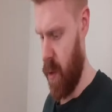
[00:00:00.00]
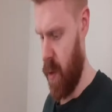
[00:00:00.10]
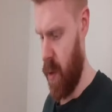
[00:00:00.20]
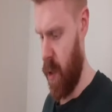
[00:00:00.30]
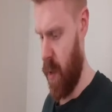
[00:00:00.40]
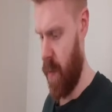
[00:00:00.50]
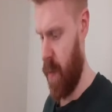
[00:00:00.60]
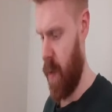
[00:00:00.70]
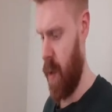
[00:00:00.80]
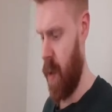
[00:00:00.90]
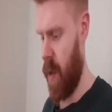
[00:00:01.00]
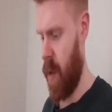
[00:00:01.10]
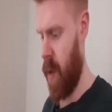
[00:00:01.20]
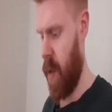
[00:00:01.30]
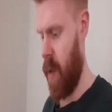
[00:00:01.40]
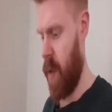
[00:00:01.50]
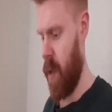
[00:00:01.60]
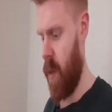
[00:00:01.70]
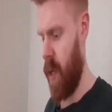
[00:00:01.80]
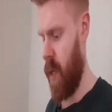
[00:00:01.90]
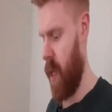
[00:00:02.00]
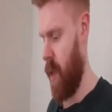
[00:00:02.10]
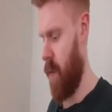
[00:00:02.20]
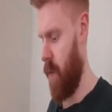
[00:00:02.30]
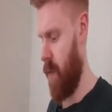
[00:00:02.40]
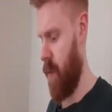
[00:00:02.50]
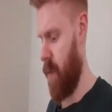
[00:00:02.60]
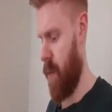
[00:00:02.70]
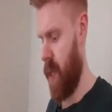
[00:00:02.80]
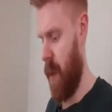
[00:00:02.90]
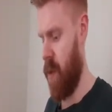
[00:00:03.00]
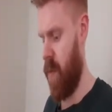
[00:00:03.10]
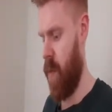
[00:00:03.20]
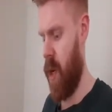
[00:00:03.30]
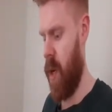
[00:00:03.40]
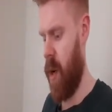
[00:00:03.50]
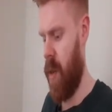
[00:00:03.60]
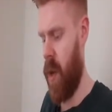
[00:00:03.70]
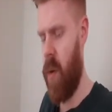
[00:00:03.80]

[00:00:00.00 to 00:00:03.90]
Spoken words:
Yeah. So basically, same as I think they're